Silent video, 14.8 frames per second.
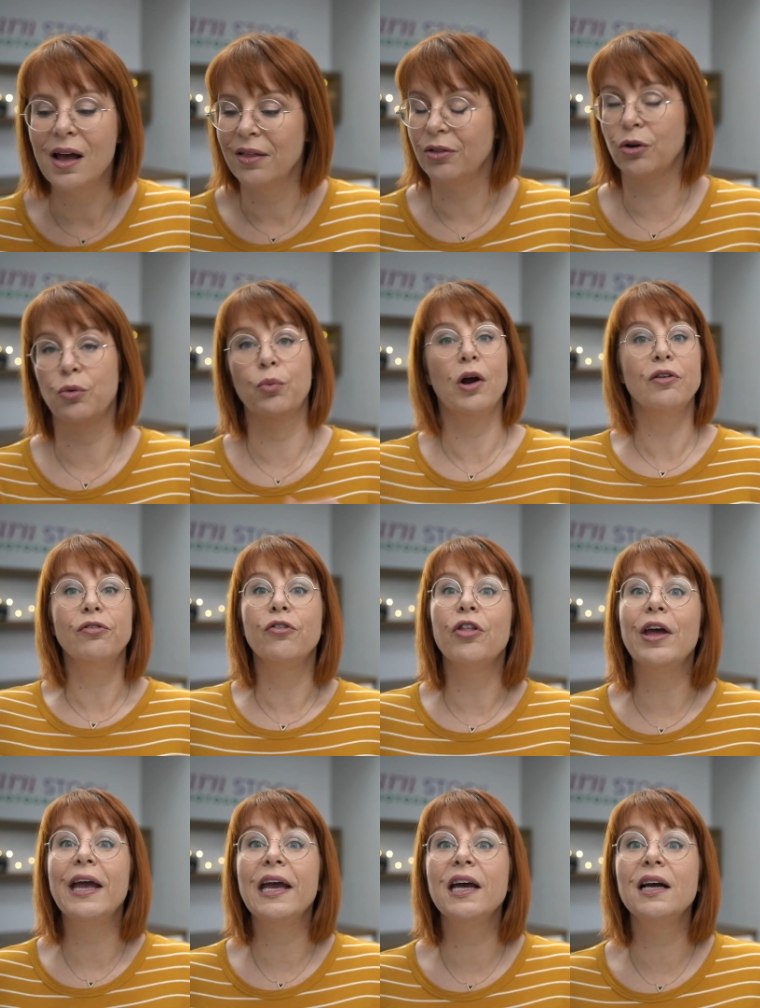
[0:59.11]
They run for
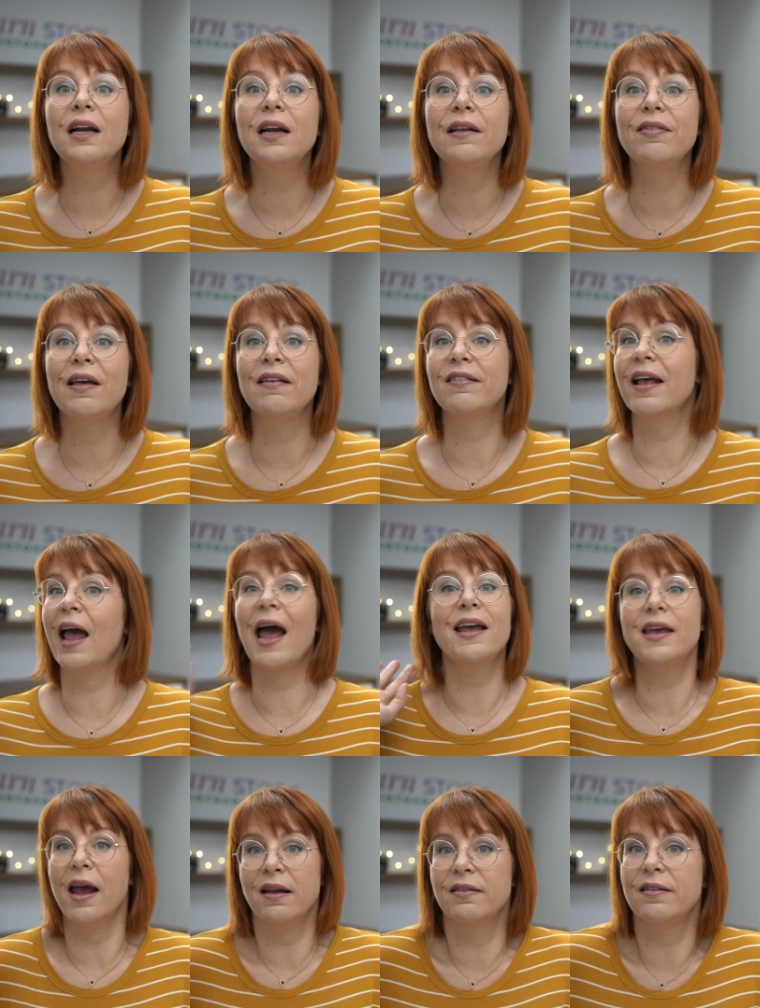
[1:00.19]
the hill and they say, I
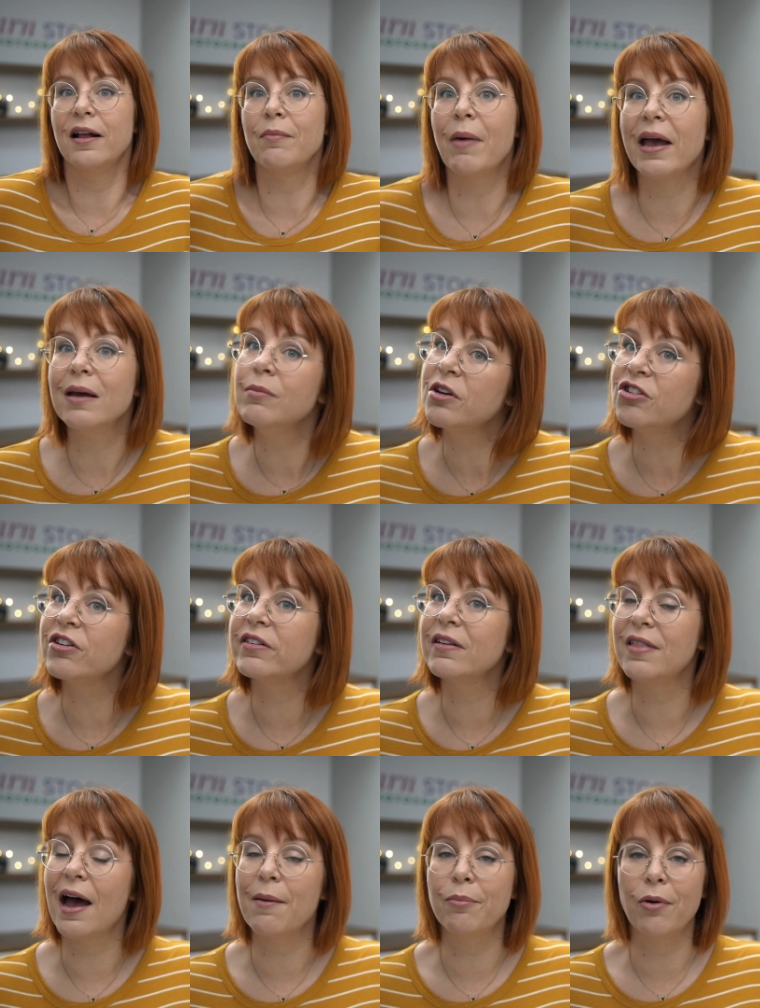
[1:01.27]
can't sell my images
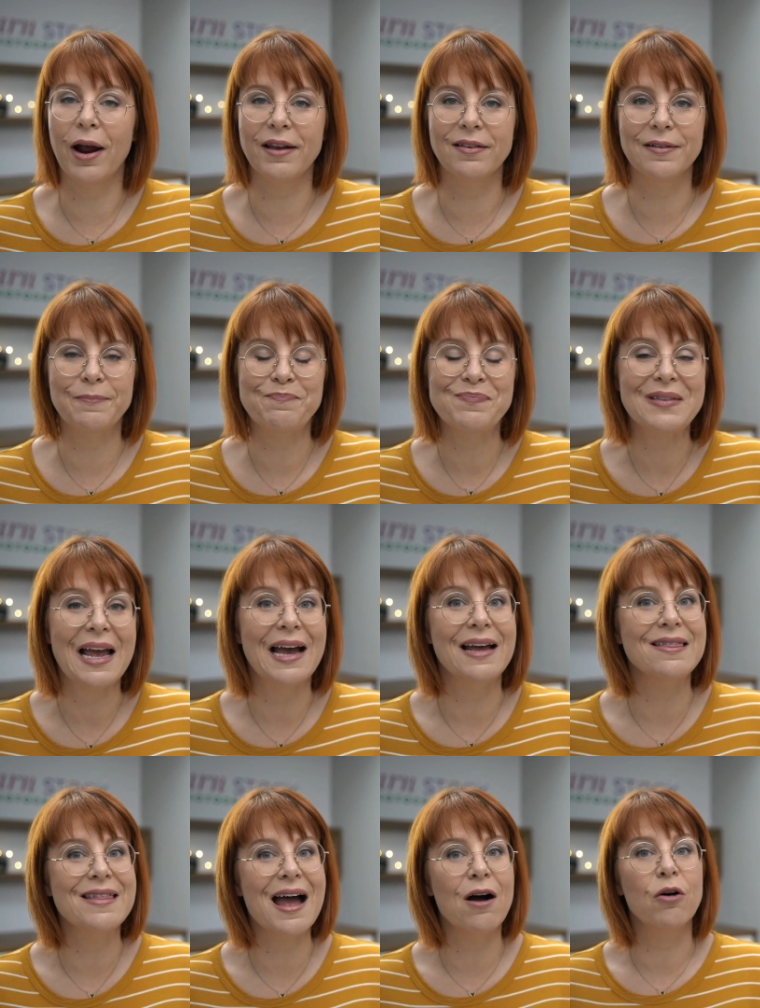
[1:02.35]
at that price.
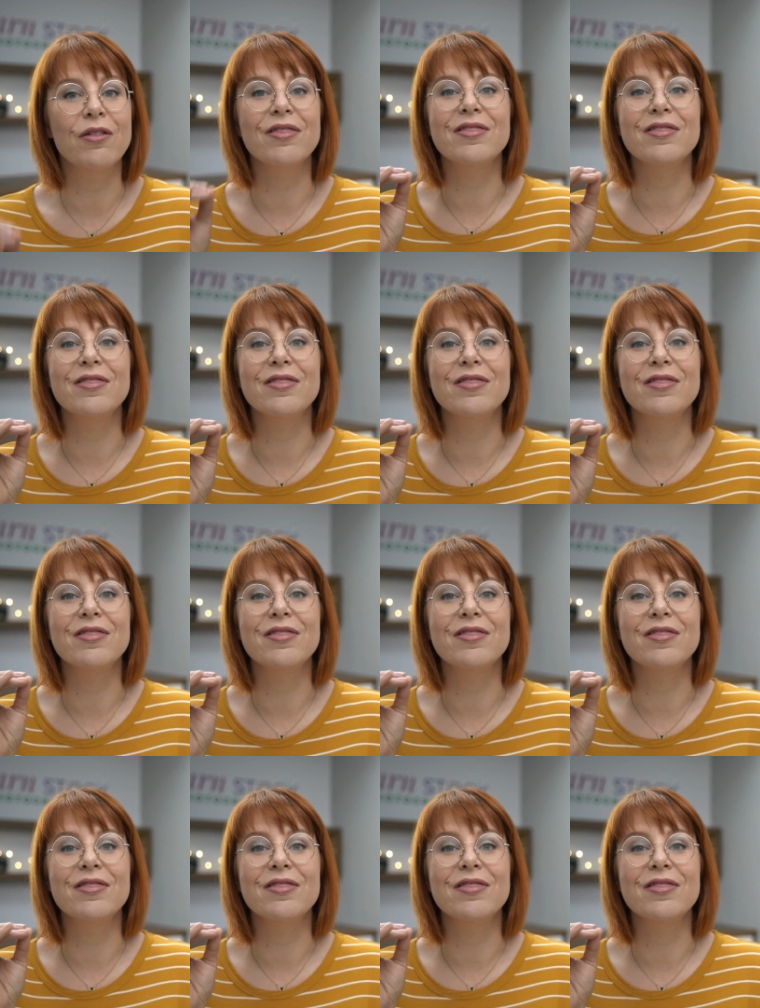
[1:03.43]
And now